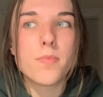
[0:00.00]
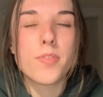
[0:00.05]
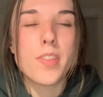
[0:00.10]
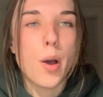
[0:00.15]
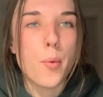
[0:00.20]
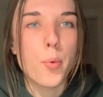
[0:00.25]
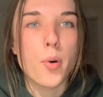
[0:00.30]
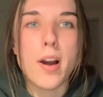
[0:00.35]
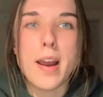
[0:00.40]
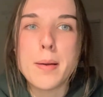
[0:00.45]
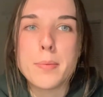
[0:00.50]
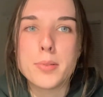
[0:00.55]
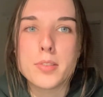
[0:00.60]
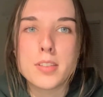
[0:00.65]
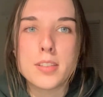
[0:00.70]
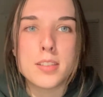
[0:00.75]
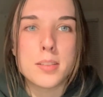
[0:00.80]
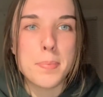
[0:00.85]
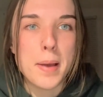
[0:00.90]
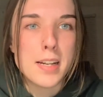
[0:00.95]
that we're able
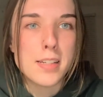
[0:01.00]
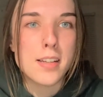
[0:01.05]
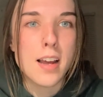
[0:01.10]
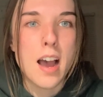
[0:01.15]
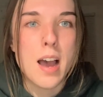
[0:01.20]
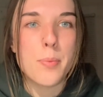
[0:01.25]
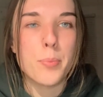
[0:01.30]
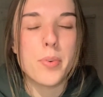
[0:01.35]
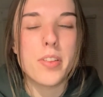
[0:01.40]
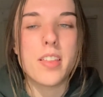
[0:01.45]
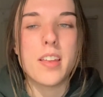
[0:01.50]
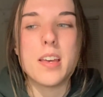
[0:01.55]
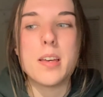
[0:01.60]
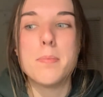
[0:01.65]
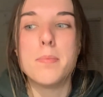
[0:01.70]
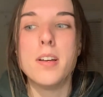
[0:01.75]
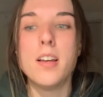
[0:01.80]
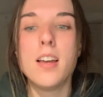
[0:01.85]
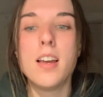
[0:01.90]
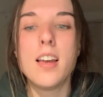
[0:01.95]
to spend time with
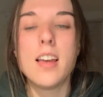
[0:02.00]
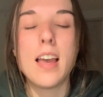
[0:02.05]
Him